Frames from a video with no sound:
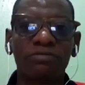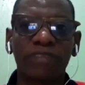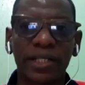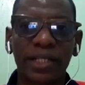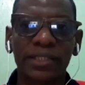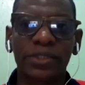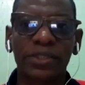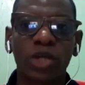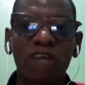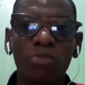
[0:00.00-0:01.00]

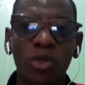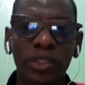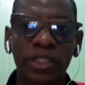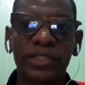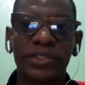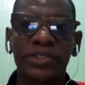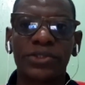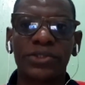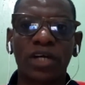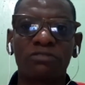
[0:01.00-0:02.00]
financing, you have
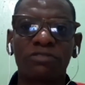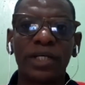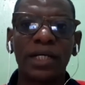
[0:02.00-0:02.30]
mortgages, you have